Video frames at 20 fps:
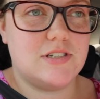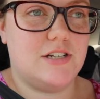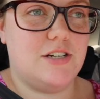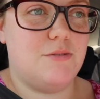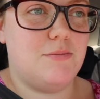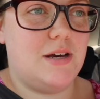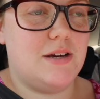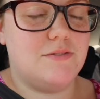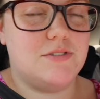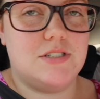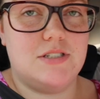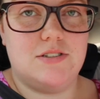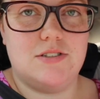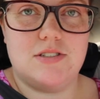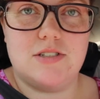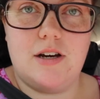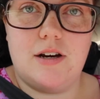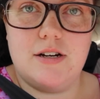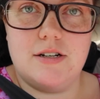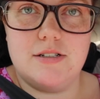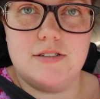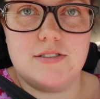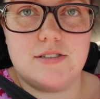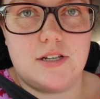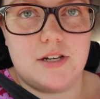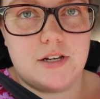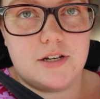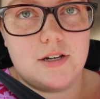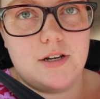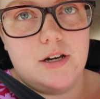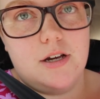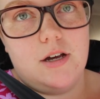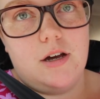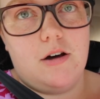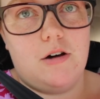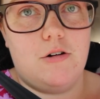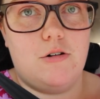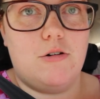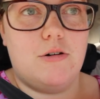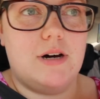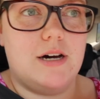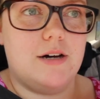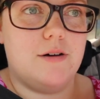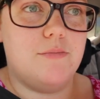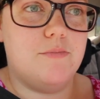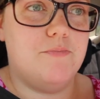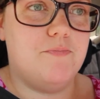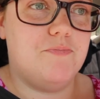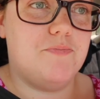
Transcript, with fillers: and you may have seen signs like, oh, uh,